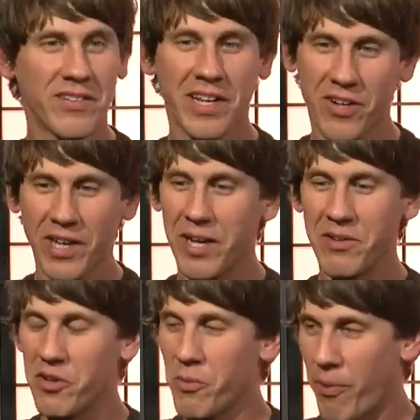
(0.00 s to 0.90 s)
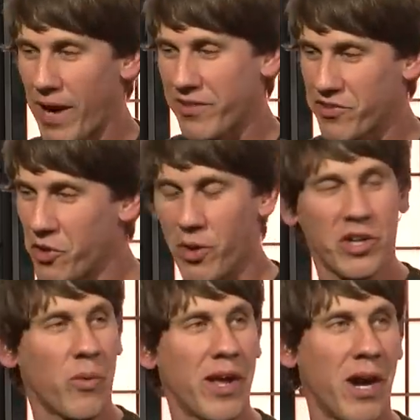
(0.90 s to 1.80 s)
it's like, okay, you know, you practice and you
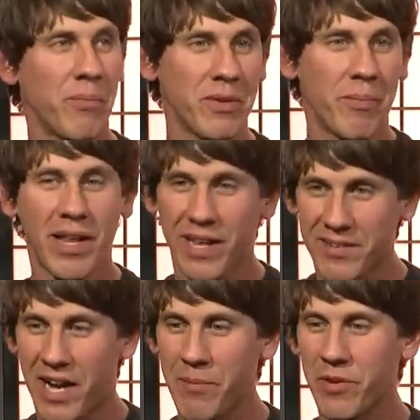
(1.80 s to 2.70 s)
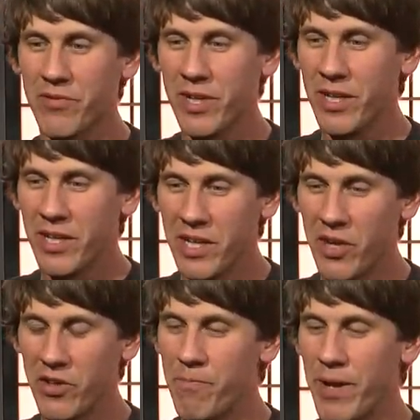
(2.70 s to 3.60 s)
work your way up. And then by that time you've, you
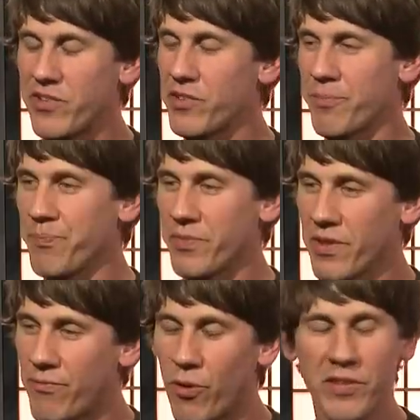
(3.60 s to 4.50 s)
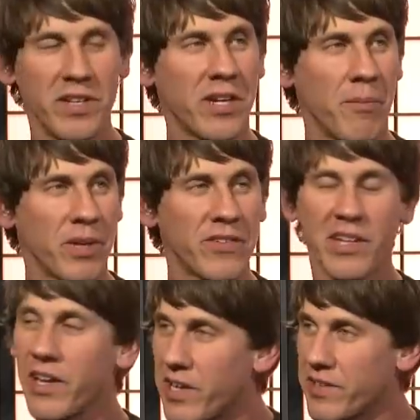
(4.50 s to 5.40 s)
know, you've pitched 14 companies
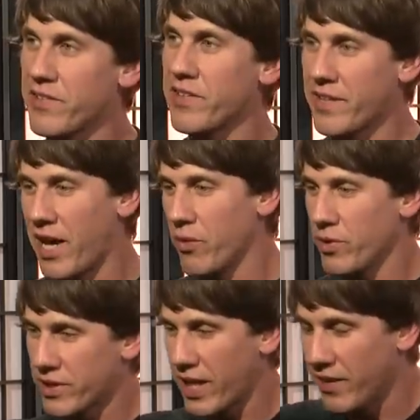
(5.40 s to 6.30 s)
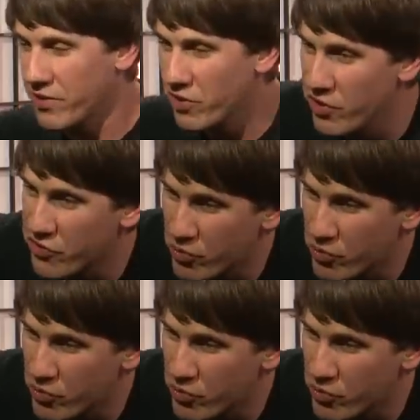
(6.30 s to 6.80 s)
and then you get to sit down with the guys at Union